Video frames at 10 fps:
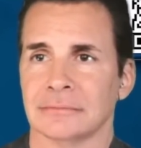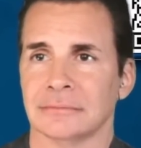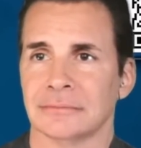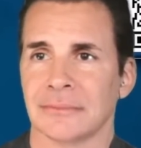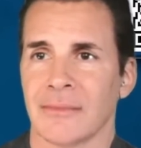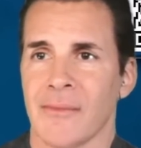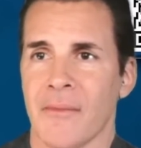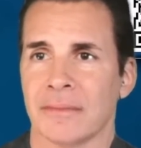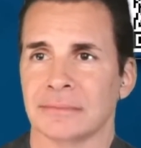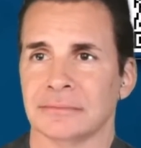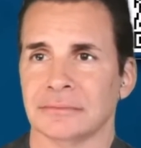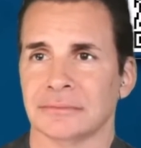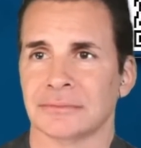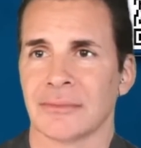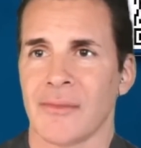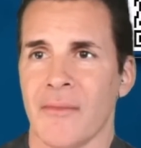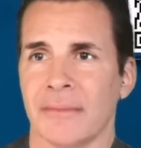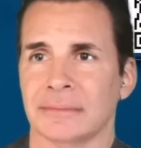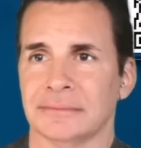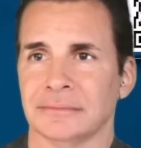participated in the
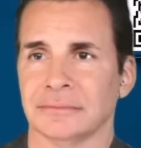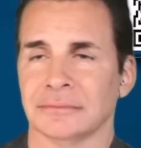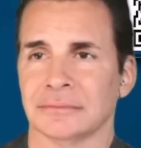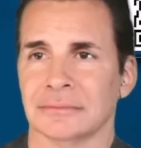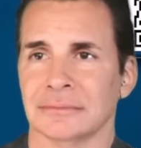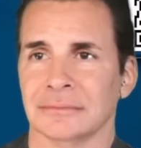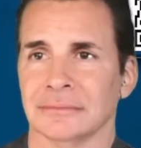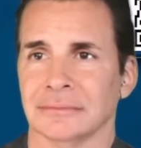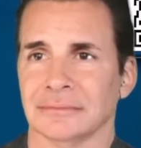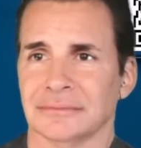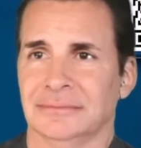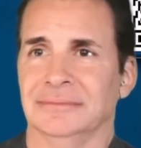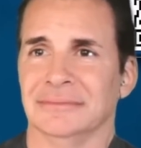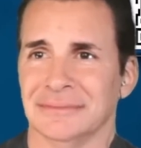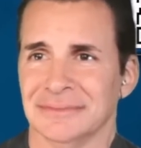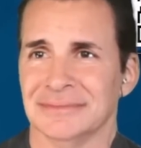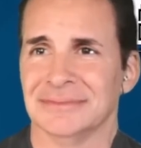Olympics. And